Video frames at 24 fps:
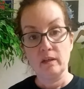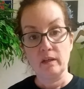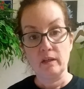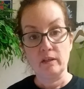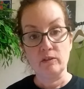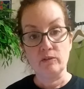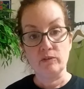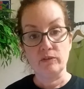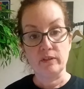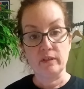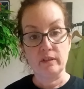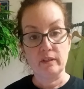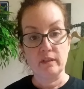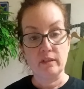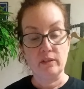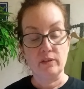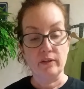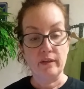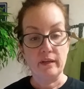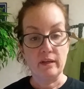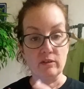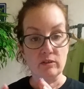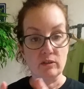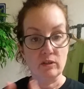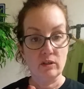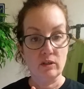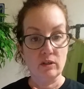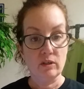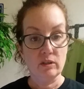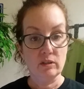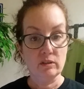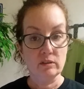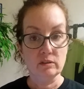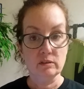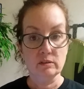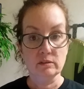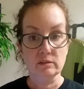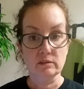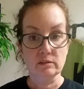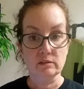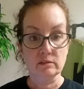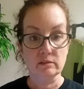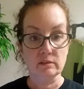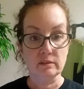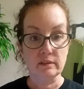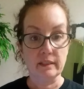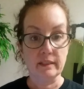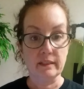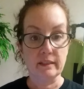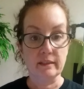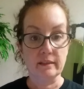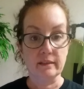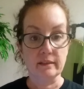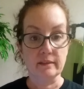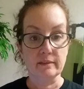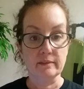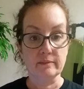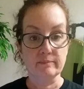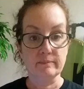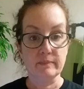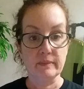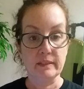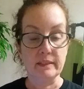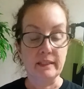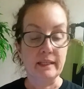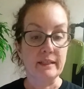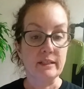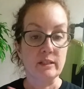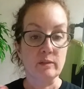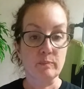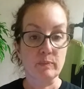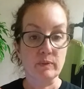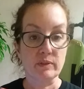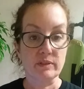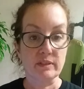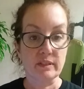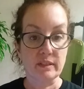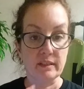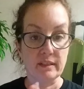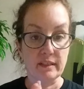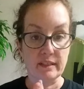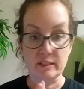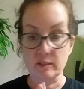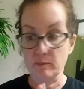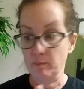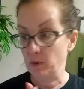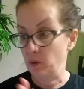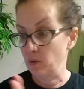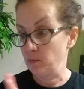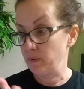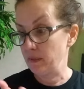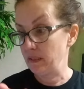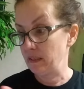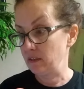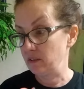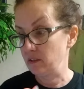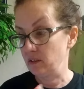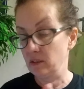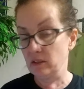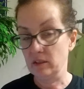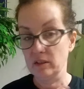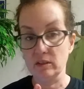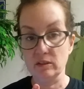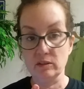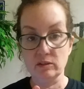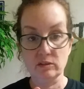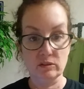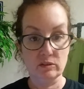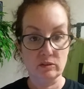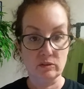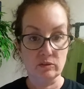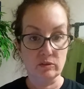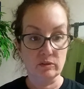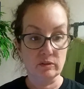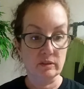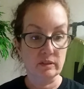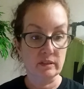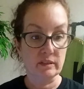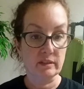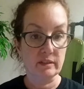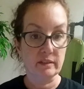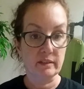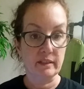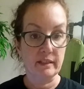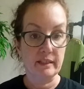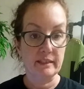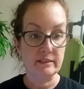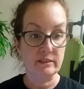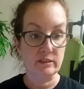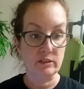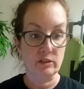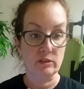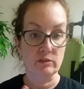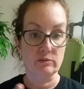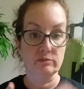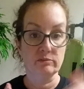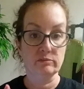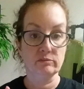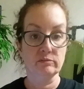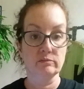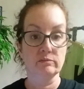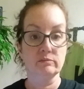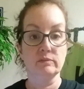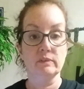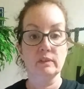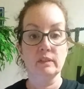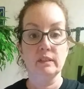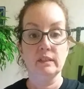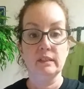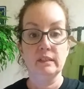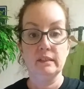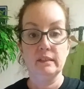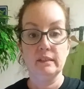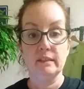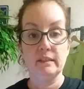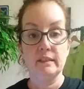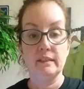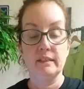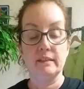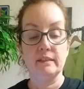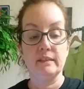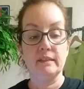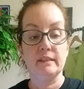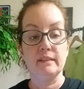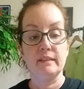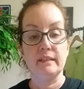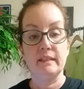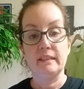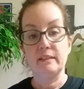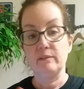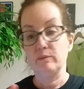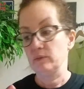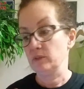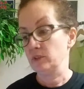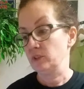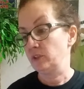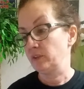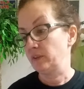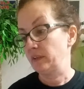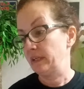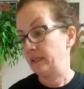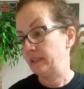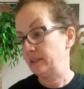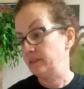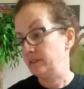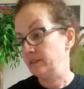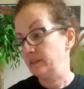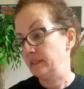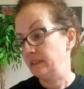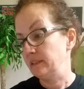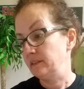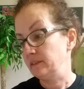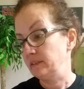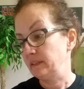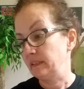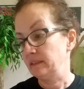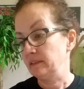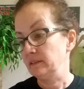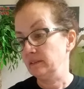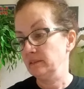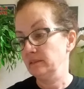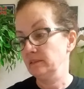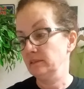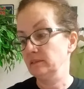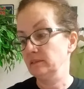I use either alcohol, like a 90% isopropyl alcohol, or acetone, and then that will dry her nails out.